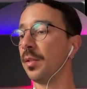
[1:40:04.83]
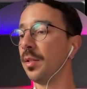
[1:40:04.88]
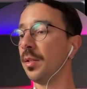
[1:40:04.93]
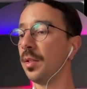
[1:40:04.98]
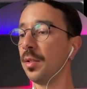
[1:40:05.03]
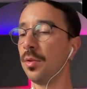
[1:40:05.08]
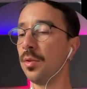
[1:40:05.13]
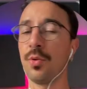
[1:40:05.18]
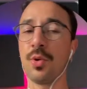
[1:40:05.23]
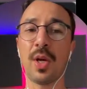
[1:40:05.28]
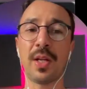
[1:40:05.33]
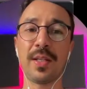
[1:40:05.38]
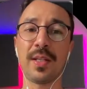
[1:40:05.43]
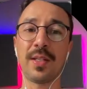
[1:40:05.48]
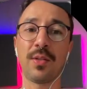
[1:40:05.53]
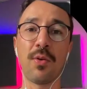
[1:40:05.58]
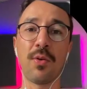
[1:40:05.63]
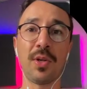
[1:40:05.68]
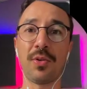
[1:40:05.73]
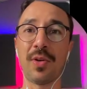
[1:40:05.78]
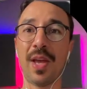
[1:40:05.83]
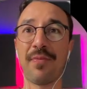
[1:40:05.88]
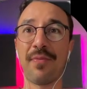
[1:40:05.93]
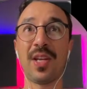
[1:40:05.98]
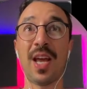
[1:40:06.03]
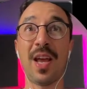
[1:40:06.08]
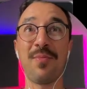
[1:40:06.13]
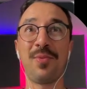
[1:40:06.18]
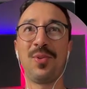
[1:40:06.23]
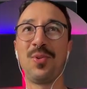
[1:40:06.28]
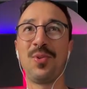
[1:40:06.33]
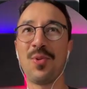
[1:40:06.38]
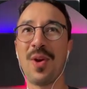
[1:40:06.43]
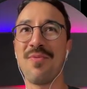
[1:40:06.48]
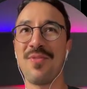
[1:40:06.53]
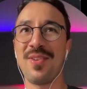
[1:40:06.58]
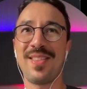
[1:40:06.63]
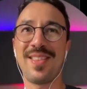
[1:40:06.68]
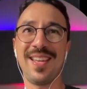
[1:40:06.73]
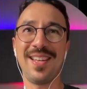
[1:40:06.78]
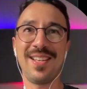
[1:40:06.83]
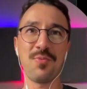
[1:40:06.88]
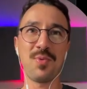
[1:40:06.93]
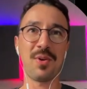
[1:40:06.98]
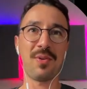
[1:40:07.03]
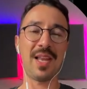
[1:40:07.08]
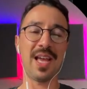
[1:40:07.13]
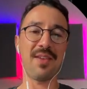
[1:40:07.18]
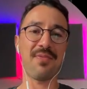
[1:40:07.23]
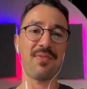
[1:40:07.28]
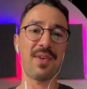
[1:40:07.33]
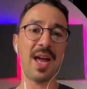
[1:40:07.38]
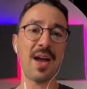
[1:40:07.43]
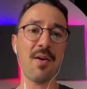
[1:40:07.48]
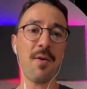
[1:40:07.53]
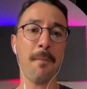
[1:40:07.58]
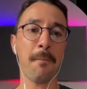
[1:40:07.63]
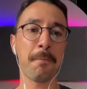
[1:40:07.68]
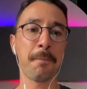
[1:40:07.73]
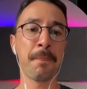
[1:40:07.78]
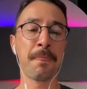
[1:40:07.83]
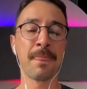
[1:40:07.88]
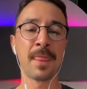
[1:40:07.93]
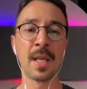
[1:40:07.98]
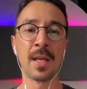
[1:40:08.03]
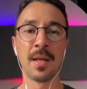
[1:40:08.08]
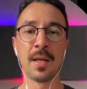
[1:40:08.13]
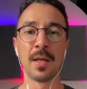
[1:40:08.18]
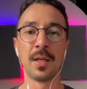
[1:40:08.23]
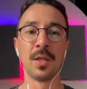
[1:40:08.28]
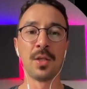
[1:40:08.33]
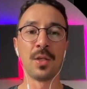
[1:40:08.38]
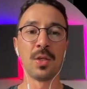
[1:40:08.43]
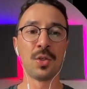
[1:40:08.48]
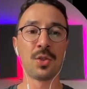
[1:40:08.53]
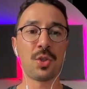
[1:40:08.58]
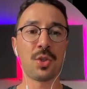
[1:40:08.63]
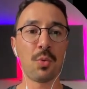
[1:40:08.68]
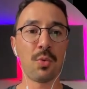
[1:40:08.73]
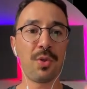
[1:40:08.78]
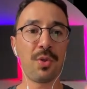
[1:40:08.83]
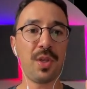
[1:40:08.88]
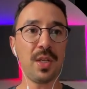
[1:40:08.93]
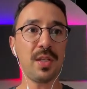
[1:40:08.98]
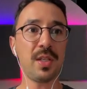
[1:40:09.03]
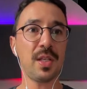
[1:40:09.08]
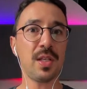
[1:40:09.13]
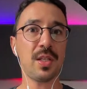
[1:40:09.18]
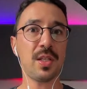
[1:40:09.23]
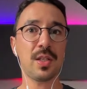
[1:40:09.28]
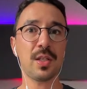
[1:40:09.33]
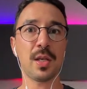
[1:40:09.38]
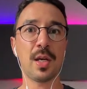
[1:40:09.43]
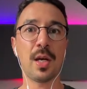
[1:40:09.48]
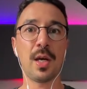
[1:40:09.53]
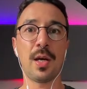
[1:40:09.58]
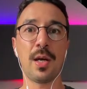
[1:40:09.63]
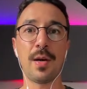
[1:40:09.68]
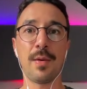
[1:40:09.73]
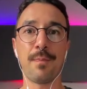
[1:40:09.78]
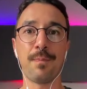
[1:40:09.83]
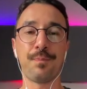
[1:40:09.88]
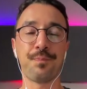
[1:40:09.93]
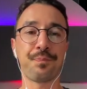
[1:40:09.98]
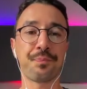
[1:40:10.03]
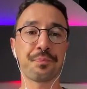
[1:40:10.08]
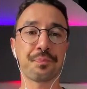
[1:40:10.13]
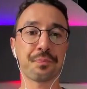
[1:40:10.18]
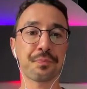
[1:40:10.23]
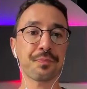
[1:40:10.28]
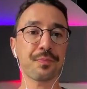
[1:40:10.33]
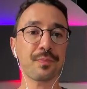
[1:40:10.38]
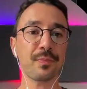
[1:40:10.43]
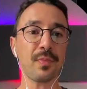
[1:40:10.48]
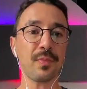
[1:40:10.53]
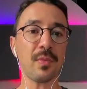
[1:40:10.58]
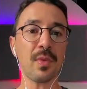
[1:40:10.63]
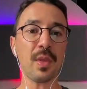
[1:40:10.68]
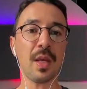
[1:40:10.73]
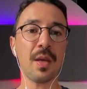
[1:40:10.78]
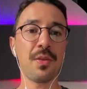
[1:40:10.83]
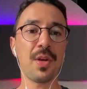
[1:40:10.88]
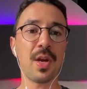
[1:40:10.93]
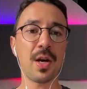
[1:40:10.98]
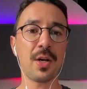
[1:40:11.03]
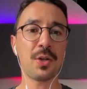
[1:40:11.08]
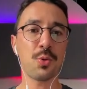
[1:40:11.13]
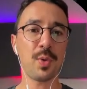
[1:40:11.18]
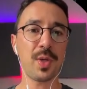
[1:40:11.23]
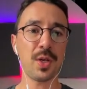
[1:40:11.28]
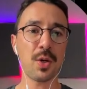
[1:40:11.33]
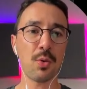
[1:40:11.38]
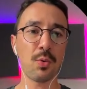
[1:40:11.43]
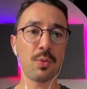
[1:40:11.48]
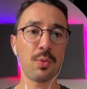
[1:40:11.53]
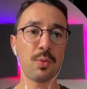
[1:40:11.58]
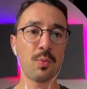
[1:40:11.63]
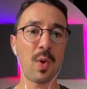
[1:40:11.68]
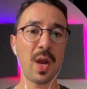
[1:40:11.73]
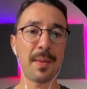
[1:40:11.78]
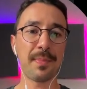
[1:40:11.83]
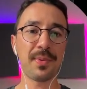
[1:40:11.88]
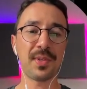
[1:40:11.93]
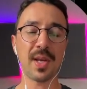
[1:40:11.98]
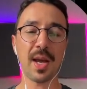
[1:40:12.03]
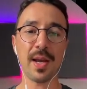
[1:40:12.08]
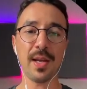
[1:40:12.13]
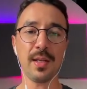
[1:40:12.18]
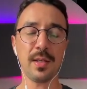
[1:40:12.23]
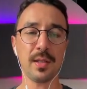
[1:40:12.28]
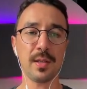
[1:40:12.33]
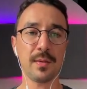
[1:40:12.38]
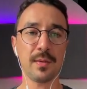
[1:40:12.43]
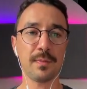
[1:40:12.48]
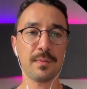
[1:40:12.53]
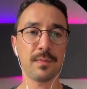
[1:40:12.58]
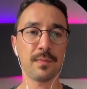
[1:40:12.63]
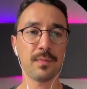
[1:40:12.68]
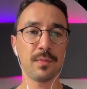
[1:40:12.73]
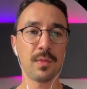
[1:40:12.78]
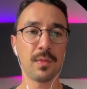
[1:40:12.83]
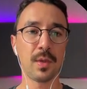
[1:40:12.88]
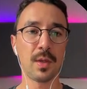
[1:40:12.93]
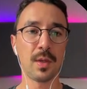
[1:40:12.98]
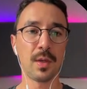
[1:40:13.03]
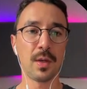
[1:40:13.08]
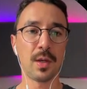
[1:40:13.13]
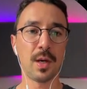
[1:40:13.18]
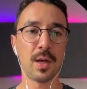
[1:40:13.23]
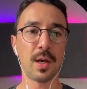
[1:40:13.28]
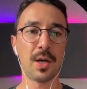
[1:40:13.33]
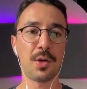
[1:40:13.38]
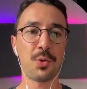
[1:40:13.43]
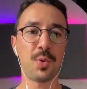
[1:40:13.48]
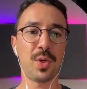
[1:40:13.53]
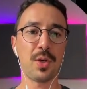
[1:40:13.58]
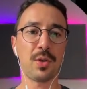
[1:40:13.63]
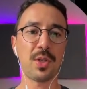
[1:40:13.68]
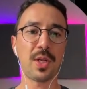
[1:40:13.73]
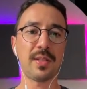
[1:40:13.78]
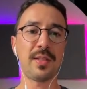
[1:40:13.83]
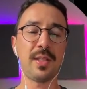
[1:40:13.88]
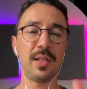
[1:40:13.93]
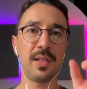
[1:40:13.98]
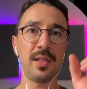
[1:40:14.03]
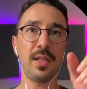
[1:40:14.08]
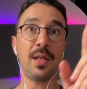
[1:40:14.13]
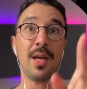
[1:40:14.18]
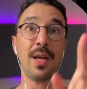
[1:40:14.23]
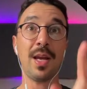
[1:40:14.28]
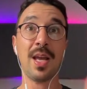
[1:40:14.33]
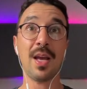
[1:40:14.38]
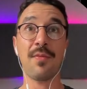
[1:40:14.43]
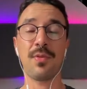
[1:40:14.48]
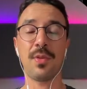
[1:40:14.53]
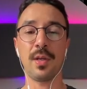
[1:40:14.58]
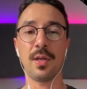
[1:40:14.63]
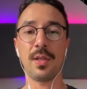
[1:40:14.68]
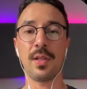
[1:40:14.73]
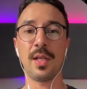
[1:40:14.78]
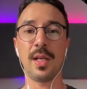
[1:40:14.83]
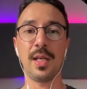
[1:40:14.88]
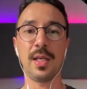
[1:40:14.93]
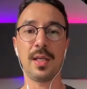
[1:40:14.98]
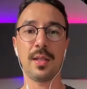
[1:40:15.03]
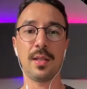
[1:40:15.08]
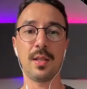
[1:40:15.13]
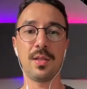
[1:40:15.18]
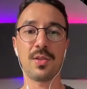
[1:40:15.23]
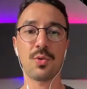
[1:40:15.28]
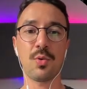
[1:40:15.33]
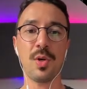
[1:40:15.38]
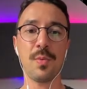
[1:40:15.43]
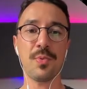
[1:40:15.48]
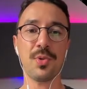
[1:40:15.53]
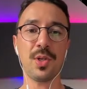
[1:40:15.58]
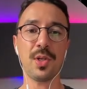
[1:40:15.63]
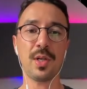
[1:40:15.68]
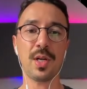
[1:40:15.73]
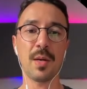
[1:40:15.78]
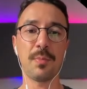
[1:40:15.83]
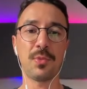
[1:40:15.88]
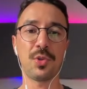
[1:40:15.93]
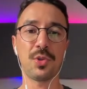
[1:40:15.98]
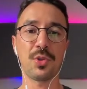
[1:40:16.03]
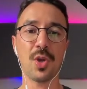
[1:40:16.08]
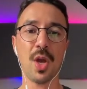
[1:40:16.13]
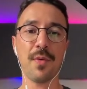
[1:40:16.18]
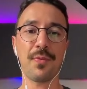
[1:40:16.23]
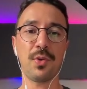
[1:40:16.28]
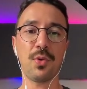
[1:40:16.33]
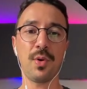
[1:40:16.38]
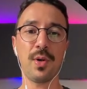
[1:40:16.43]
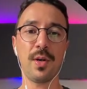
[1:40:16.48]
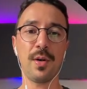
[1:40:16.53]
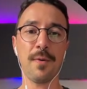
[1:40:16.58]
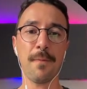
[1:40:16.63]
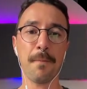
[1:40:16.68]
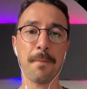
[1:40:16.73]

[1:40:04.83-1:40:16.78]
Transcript: you're not going to have time to do everything in real life now. So this is the Arduino website, arduino.cc. I have the link in the description. Come to software.